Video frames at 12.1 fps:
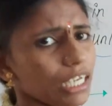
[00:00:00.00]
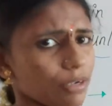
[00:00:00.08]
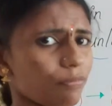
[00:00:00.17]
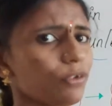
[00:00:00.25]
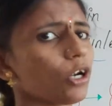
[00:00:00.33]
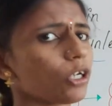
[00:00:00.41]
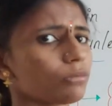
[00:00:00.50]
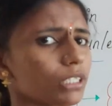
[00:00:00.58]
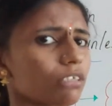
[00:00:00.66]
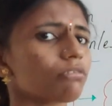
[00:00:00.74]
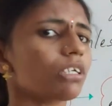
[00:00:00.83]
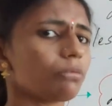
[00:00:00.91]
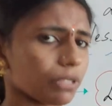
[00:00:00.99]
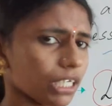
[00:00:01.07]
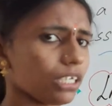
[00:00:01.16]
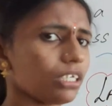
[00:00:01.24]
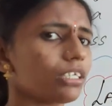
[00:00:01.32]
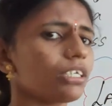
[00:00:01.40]
Every object will
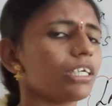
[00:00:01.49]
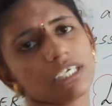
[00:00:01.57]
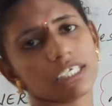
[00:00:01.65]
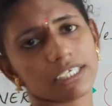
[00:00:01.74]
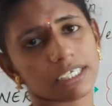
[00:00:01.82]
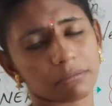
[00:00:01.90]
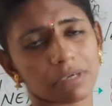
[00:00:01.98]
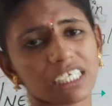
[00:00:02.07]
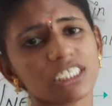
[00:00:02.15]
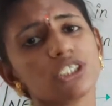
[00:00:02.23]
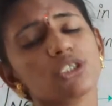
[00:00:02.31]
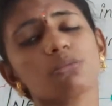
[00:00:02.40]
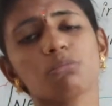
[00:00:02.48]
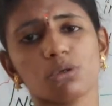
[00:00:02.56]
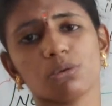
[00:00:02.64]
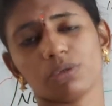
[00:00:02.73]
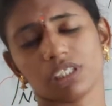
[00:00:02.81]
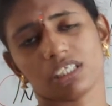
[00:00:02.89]
be, it remains to
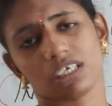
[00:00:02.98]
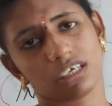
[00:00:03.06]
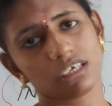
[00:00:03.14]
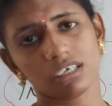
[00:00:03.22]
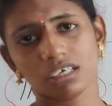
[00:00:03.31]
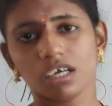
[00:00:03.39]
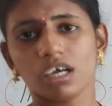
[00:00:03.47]
move in the